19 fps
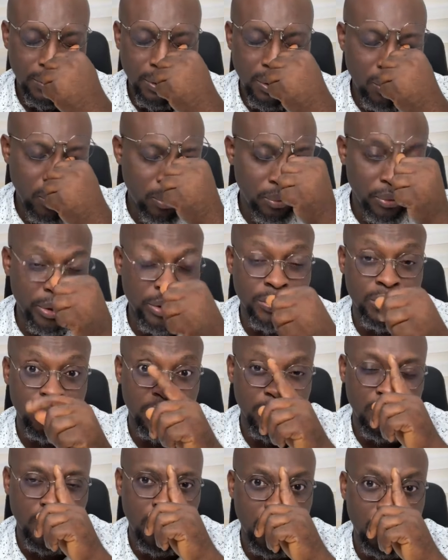Glory
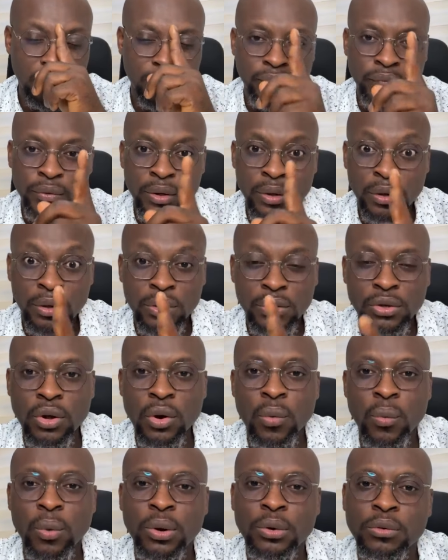to God.
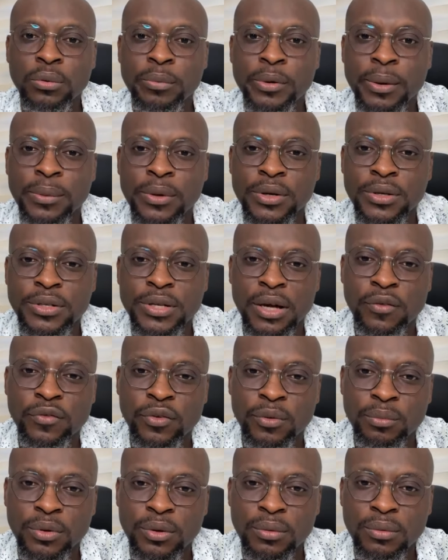No one will be able to take
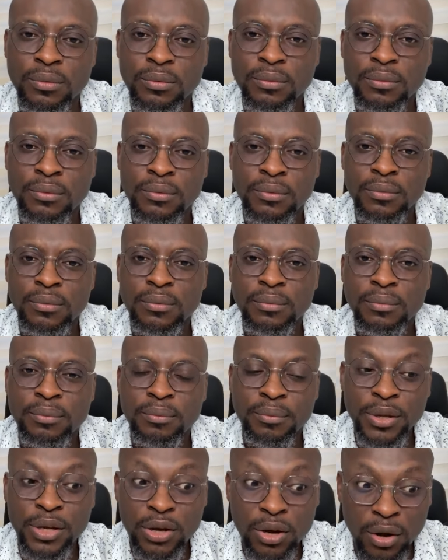from you,
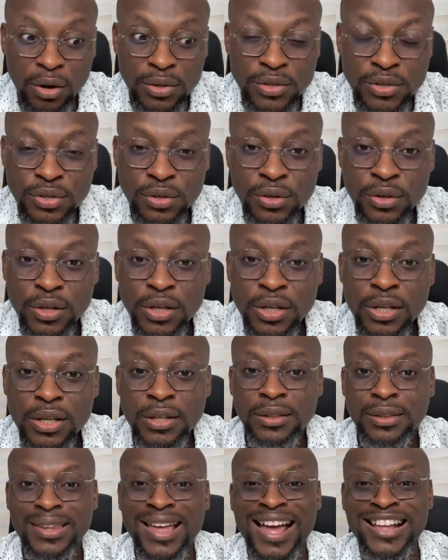because
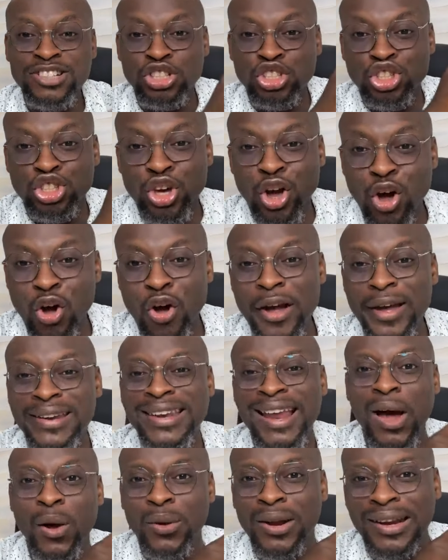that joy
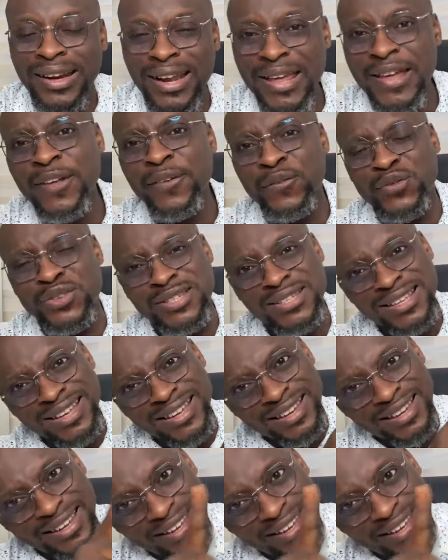now lives